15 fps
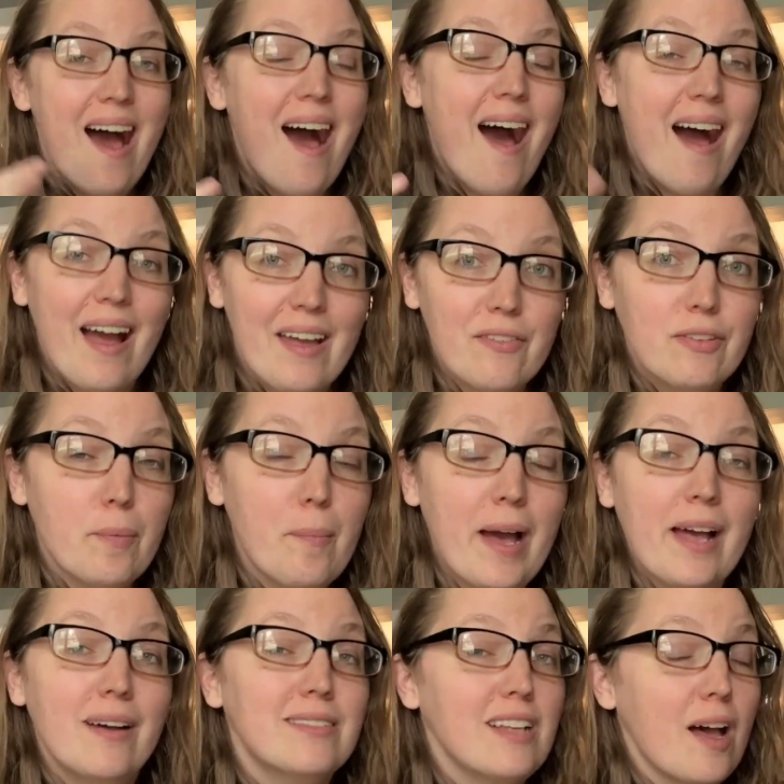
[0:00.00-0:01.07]
I have
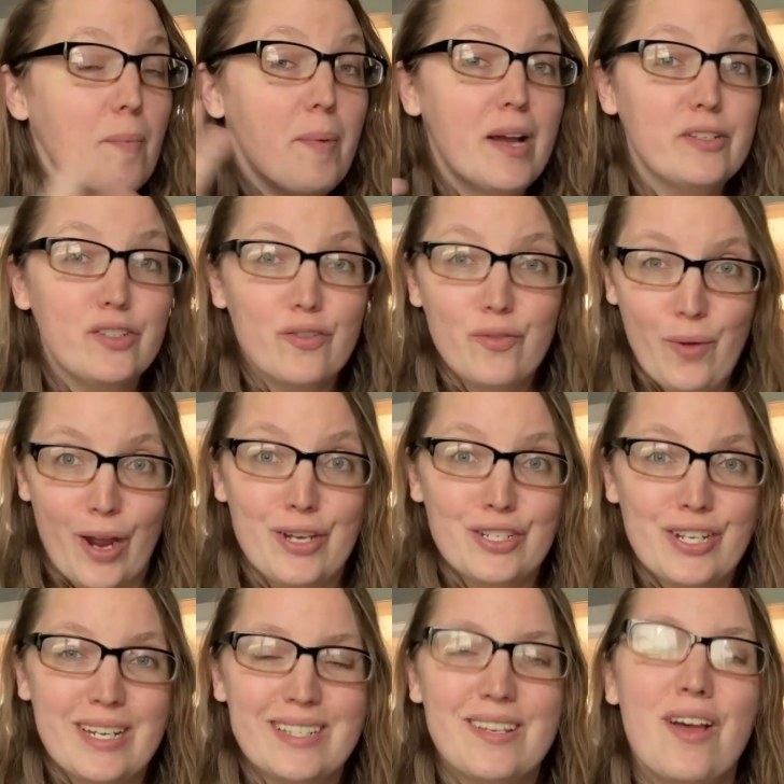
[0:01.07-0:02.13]
compiled a bunch of
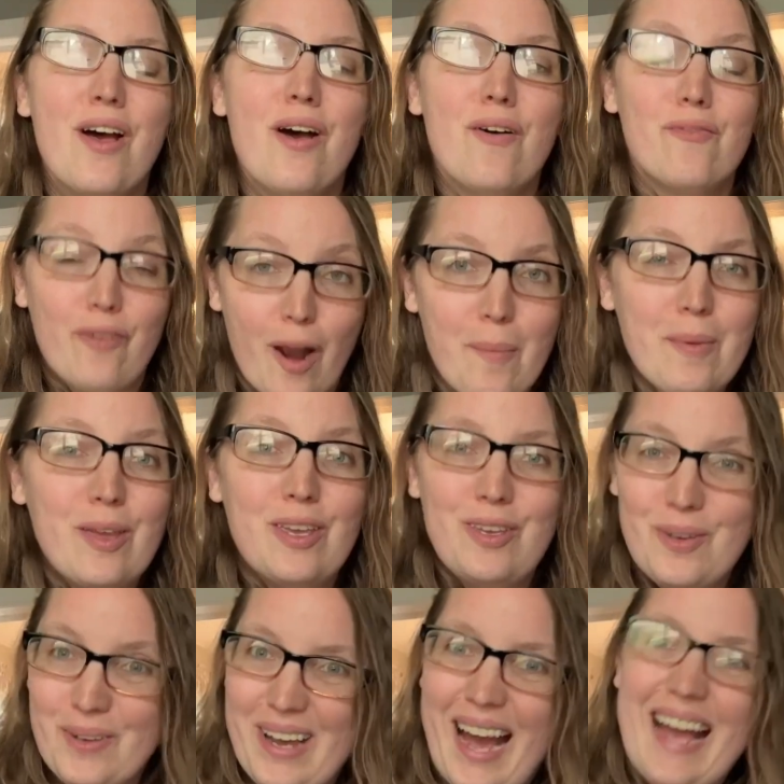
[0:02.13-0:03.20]
questions from
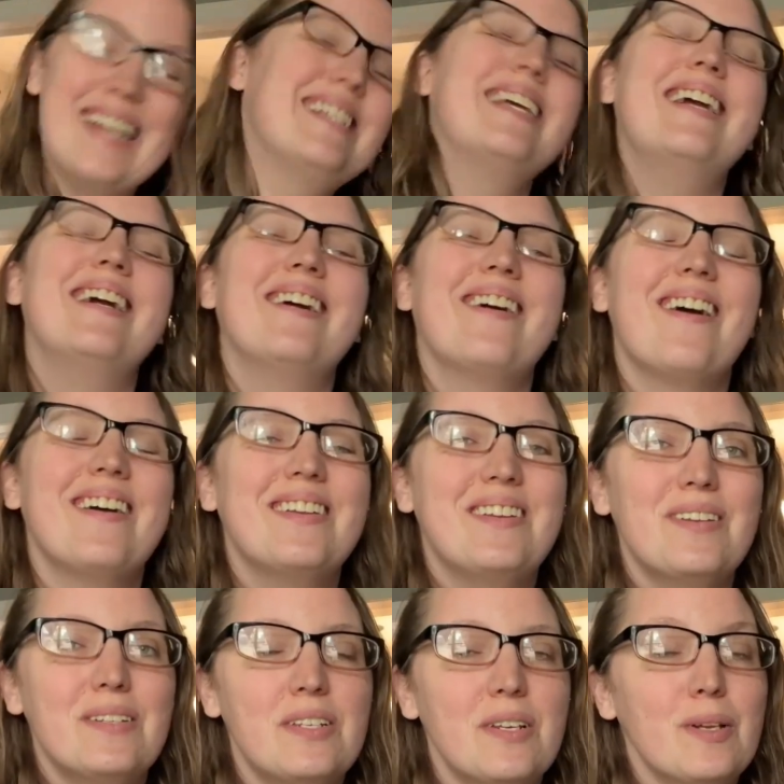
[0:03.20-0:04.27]
you guys here on
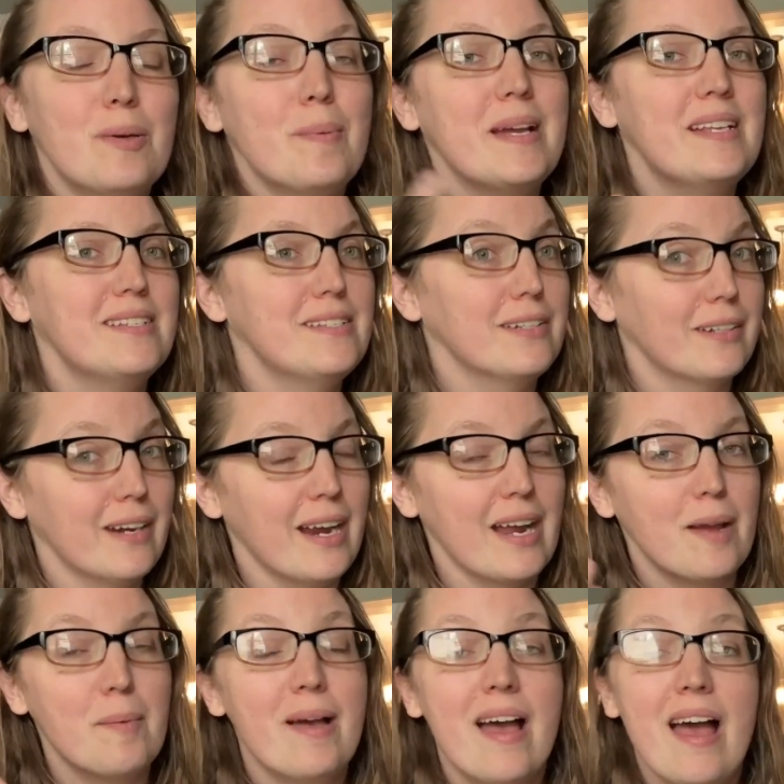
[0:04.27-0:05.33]
YouTube,
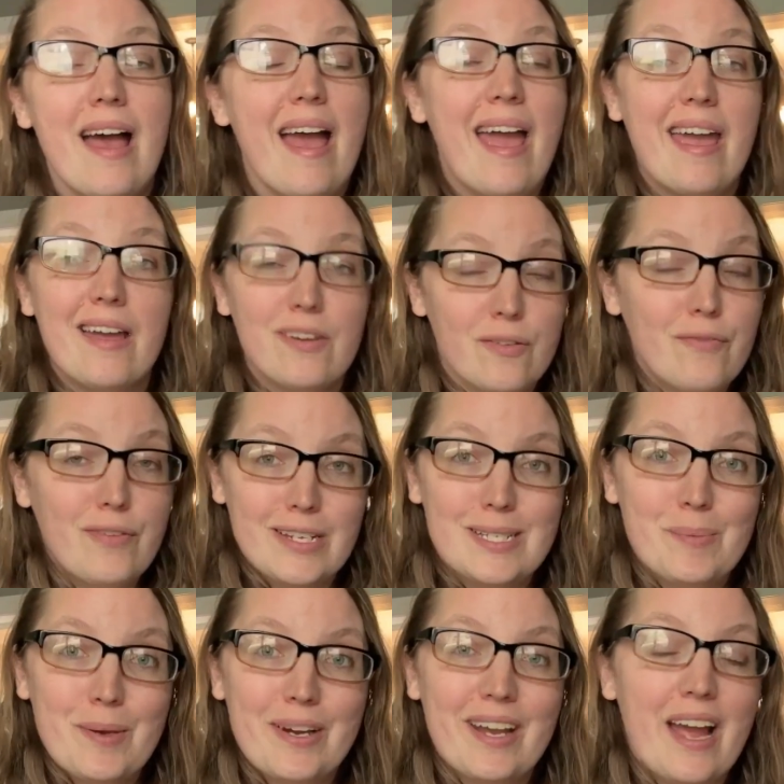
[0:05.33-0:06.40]
Instagram, and
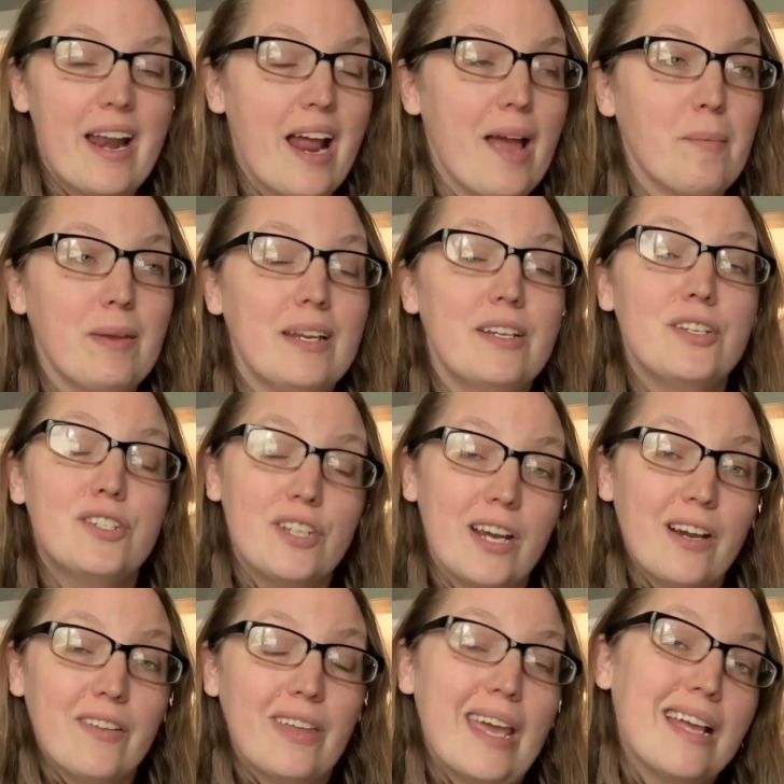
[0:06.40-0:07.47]
Facebook, and I'm gonna
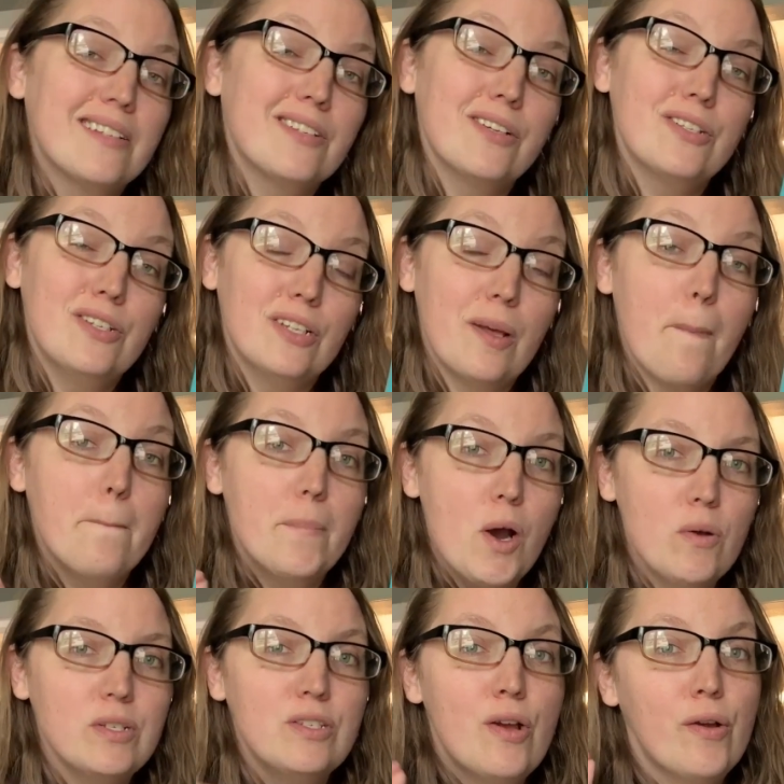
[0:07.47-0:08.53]
share the answers to the
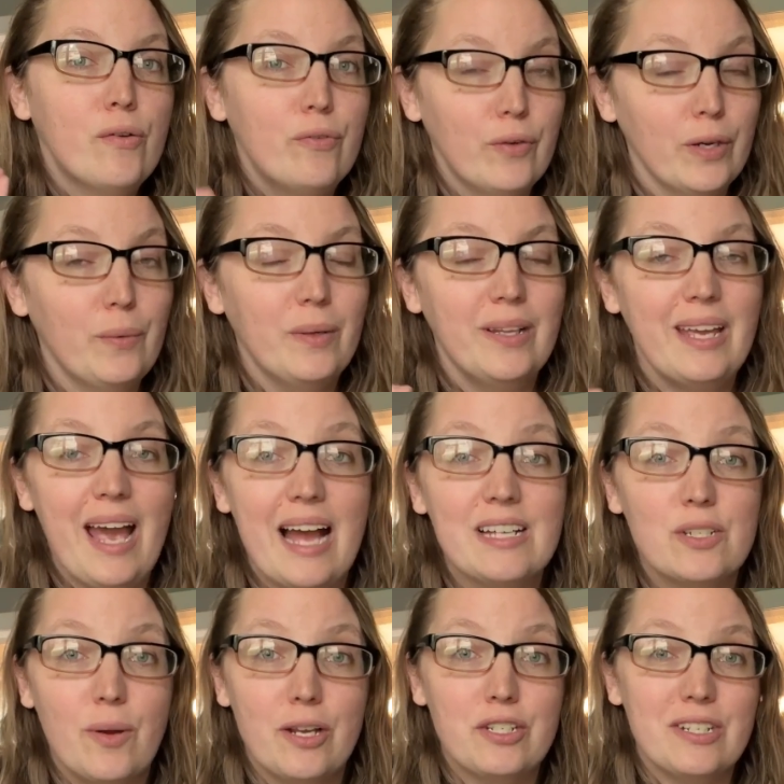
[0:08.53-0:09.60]
most frequently asked
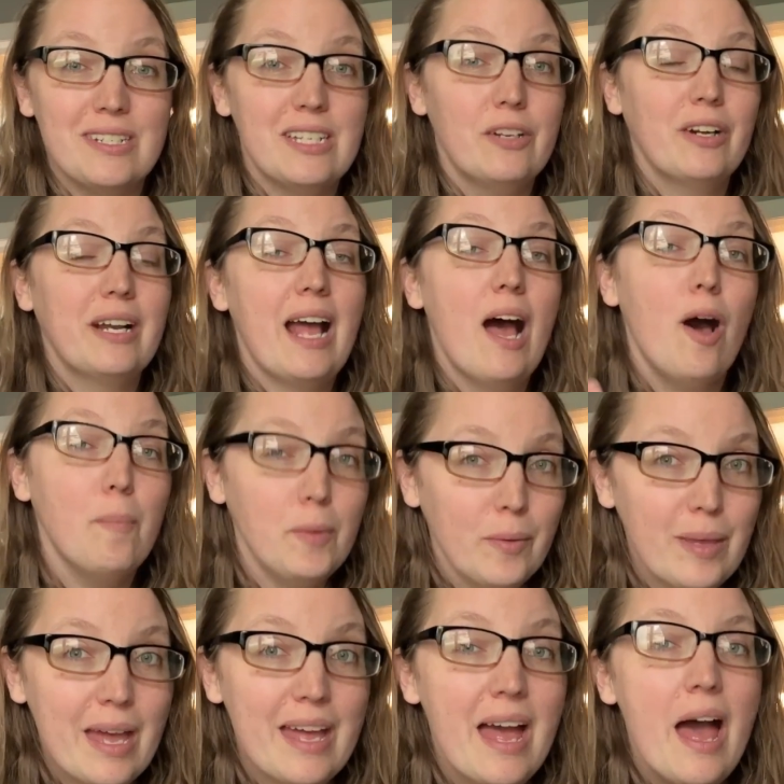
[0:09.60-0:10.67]
questions that are gonna help you
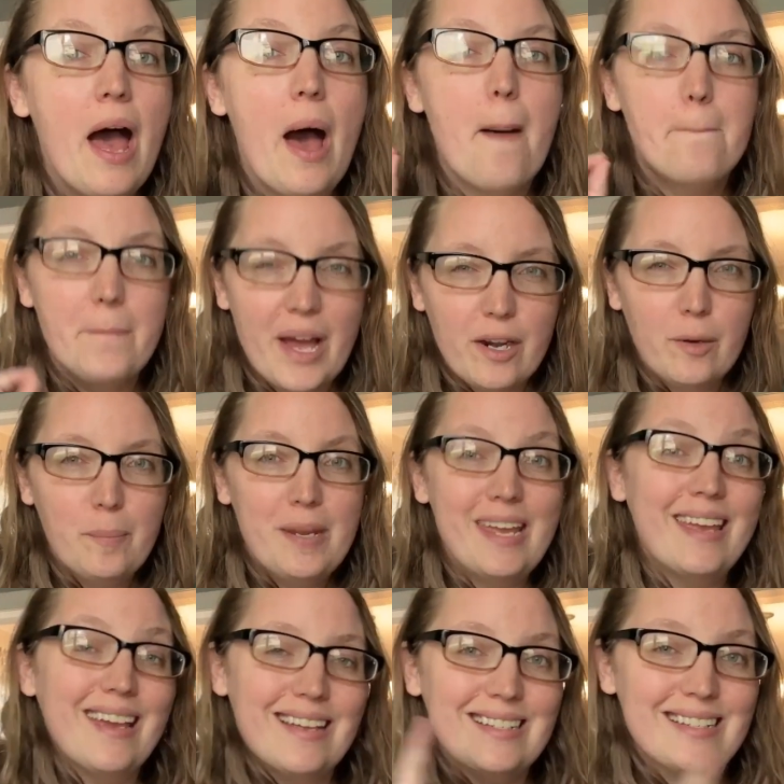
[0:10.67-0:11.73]
get a better
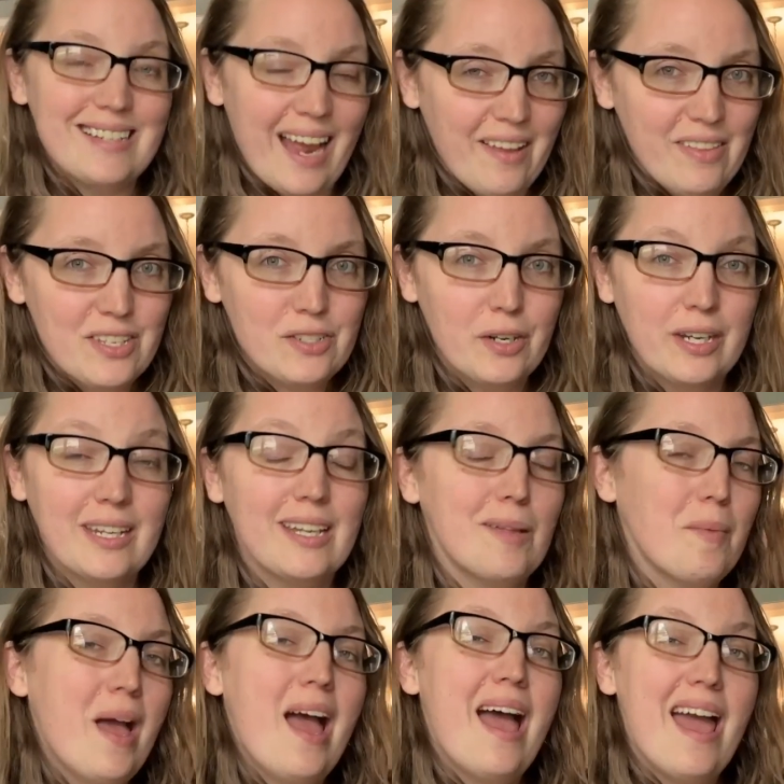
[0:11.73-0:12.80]
peek inside this curriculum
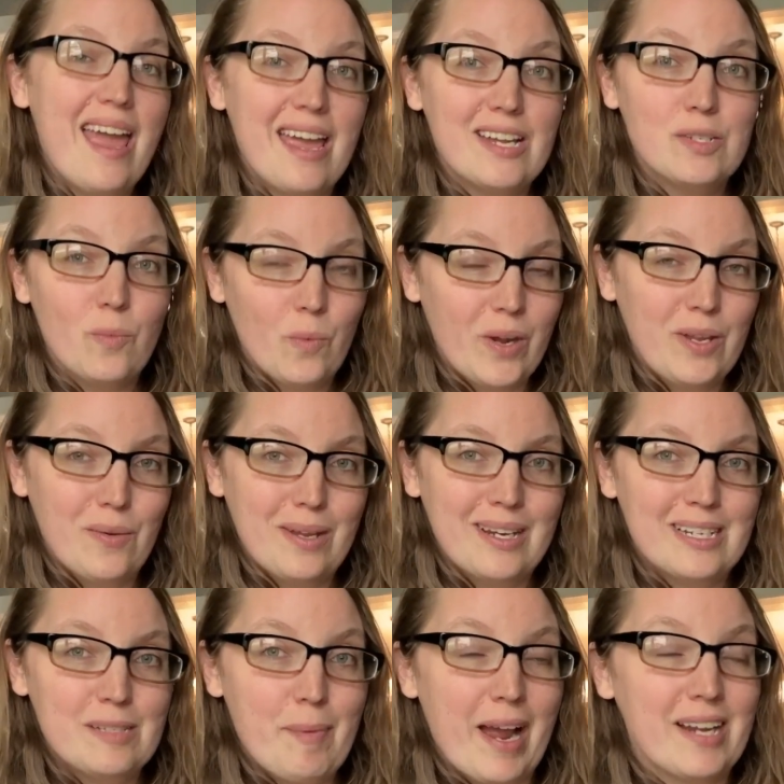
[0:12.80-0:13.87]
and what you can
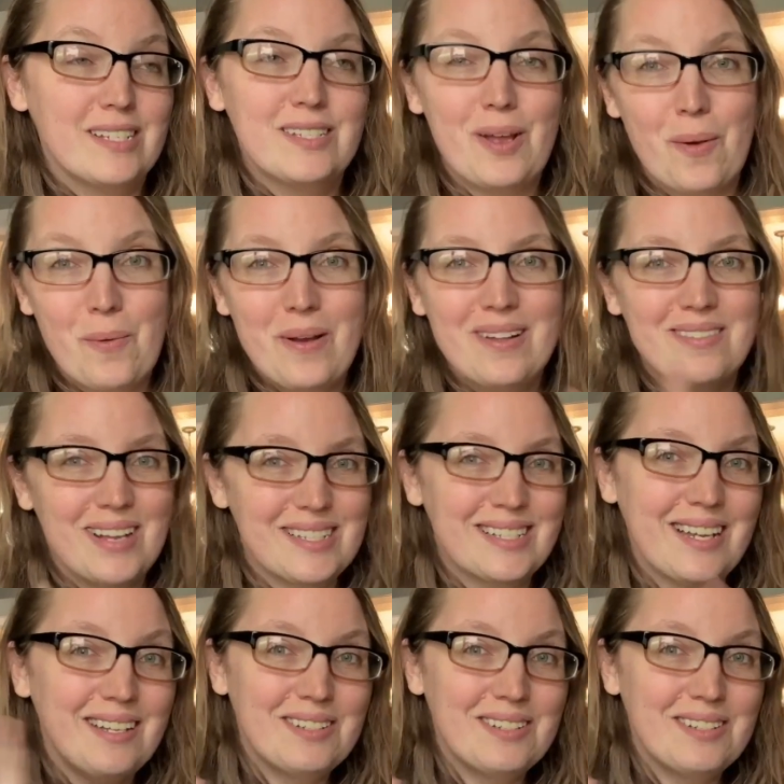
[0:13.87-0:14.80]
expect. So let's get